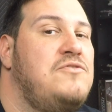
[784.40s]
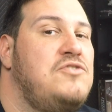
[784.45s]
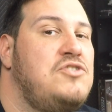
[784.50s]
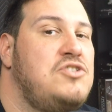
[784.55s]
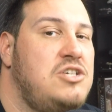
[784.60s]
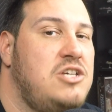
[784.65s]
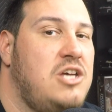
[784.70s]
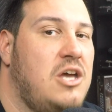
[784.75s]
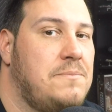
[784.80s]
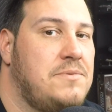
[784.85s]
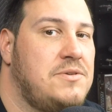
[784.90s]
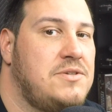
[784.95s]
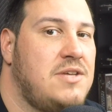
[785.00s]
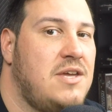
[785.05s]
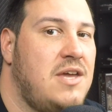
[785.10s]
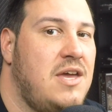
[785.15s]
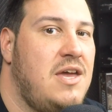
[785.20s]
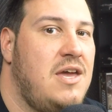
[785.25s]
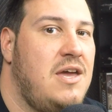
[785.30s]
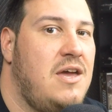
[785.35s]
ships,
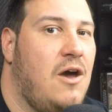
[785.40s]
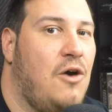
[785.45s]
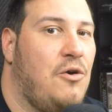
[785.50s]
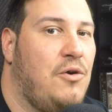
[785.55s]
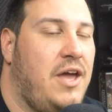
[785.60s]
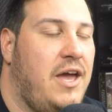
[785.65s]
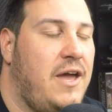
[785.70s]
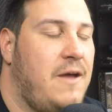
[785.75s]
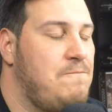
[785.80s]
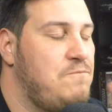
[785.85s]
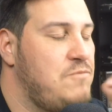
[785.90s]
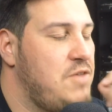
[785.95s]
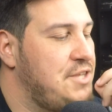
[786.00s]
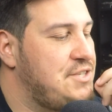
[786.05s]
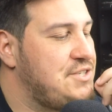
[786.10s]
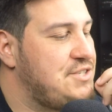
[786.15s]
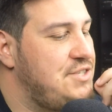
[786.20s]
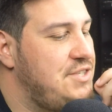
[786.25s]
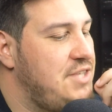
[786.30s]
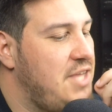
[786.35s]
okay,
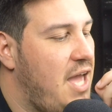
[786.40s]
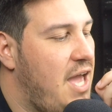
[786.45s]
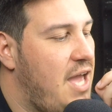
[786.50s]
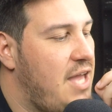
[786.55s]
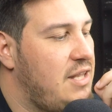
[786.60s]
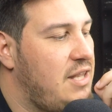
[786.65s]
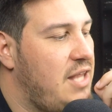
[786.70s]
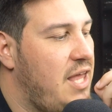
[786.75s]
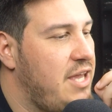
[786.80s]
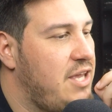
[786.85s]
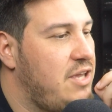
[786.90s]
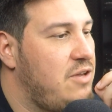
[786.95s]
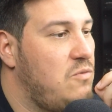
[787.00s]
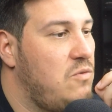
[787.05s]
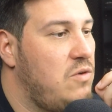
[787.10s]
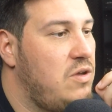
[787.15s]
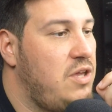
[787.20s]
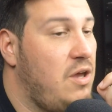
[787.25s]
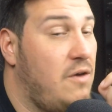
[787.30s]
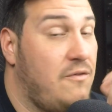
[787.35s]
it's not like,
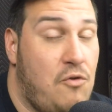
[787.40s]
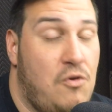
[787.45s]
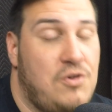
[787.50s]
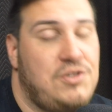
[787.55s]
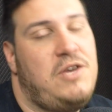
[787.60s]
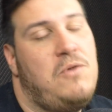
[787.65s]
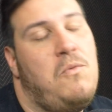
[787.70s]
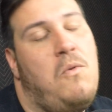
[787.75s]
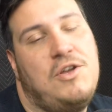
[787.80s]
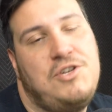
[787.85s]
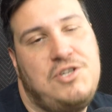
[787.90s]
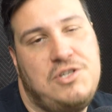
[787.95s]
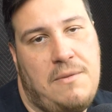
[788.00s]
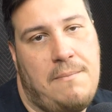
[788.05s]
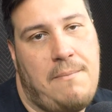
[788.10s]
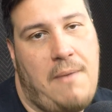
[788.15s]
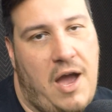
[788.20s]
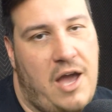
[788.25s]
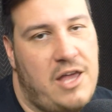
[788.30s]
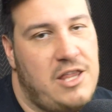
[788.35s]
of course they want you to
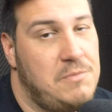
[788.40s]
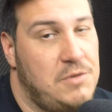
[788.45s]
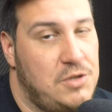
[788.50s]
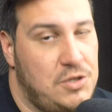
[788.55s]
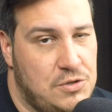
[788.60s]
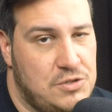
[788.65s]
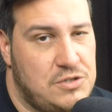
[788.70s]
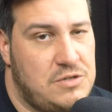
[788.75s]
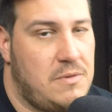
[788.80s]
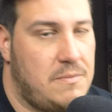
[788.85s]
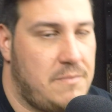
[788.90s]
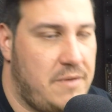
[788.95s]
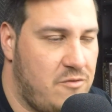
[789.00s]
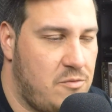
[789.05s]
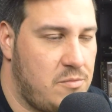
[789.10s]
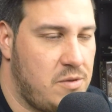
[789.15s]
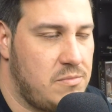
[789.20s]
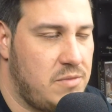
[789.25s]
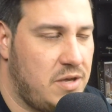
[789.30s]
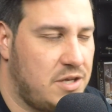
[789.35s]
buy them and use them, and
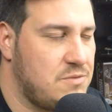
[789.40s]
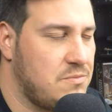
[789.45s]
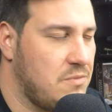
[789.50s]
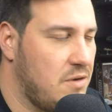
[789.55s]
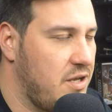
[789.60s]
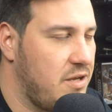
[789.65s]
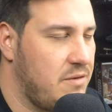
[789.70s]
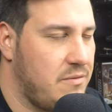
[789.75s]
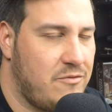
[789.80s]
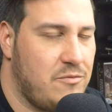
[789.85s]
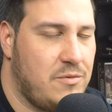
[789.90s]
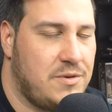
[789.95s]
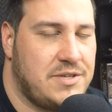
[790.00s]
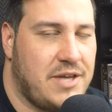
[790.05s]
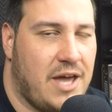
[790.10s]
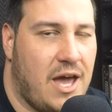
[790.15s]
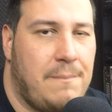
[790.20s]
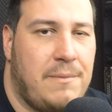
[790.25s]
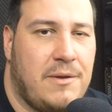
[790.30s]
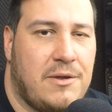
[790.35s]
everybody makes money, and everybody's
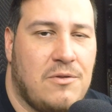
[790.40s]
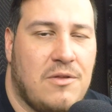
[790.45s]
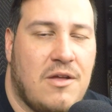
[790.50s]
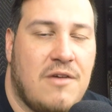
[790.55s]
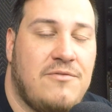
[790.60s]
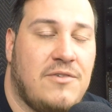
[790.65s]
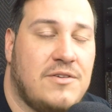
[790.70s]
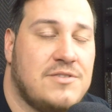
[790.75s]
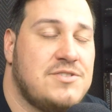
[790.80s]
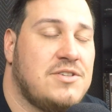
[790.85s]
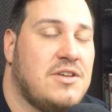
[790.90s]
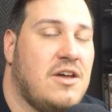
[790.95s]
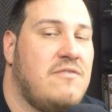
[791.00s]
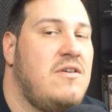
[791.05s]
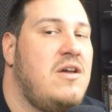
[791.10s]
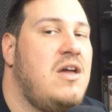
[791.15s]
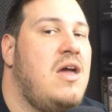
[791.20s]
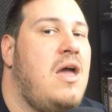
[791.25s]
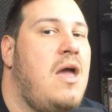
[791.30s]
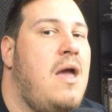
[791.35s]
happy and all that fun stuff.
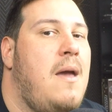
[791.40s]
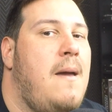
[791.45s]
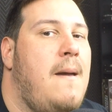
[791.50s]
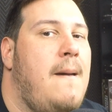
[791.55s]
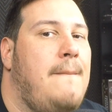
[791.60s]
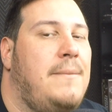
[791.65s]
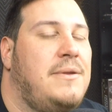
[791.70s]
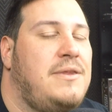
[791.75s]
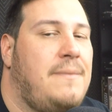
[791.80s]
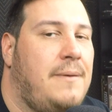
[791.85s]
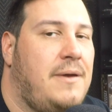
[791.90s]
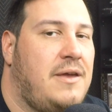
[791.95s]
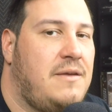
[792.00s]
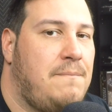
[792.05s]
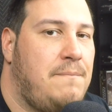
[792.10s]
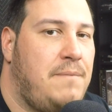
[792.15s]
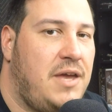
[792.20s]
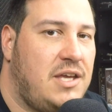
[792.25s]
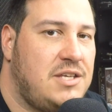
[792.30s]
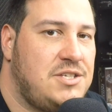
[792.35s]
But the
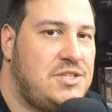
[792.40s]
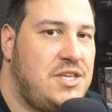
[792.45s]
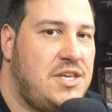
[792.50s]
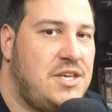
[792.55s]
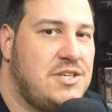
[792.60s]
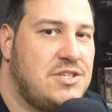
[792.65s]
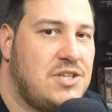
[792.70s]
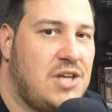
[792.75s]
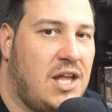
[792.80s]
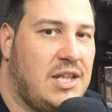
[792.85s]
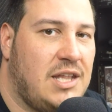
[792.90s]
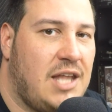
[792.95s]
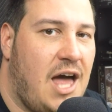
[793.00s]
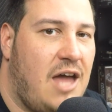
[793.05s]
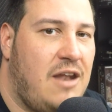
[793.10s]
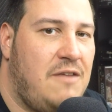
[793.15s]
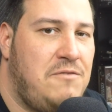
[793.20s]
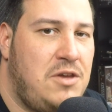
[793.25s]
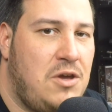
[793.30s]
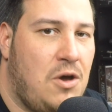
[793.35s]
biggest thing is a
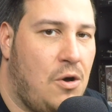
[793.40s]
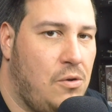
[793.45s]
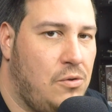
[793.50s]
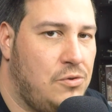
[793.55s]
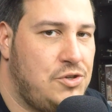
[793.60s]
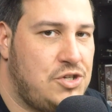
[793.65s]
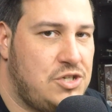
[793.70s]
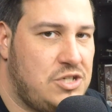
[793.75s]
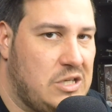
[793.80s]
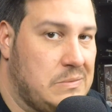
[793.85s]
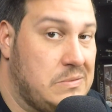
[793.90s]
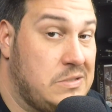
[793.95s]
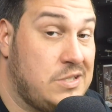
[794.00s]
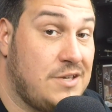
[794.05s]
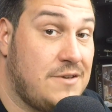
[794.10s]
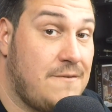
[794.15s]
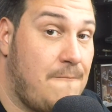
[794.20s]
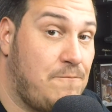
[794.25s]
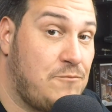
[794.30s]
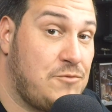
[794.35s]
lot of the old ships
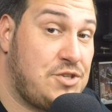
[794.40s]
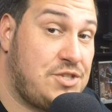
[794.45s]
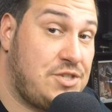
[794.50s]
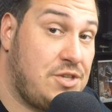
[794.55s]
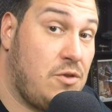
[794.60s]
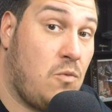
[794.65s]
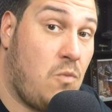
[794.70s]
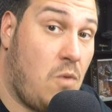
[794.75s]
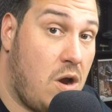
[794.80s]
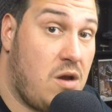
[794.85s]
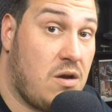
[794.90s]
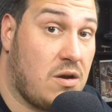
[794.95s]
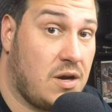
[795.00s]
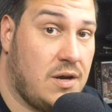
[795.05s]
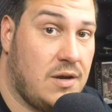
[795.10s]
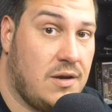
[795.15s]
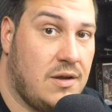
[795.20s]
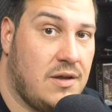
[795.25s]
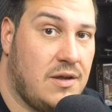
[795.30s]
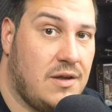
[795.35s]
still
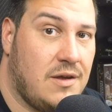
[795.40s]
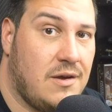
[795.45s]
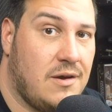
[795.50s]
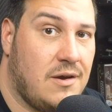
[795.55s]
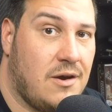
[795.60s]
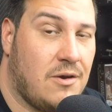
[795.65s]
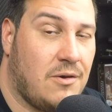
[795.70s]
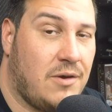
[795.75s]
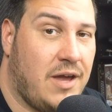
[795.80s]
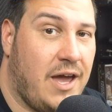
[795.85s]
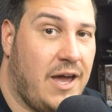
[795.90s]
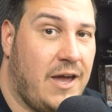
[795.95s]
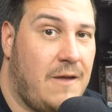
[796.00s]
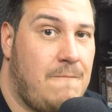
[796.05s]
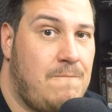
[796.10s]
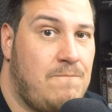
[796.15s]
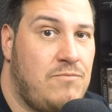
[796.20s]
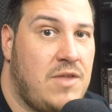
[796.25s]
work, okay?